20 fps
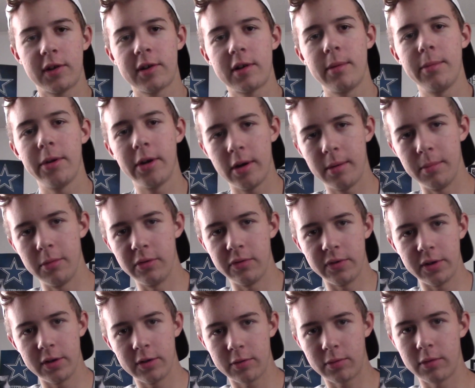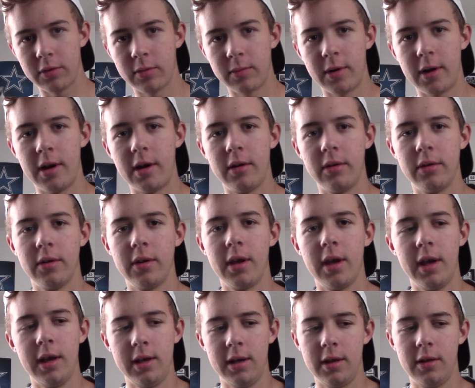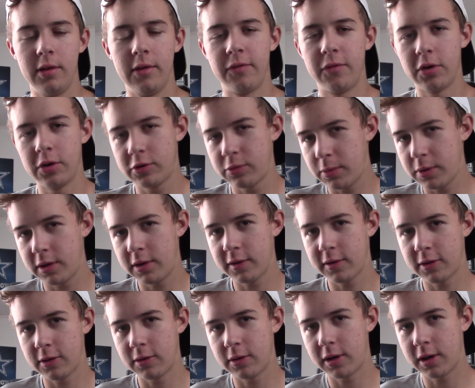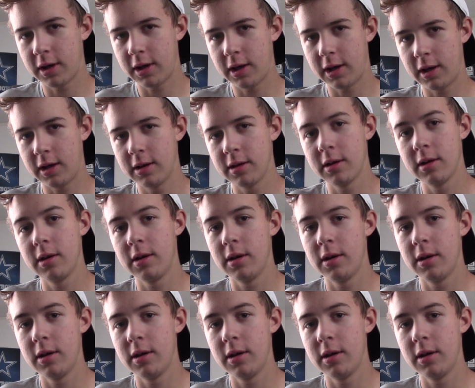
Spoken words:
sum it up, move-ins roll around, and the first week is okay.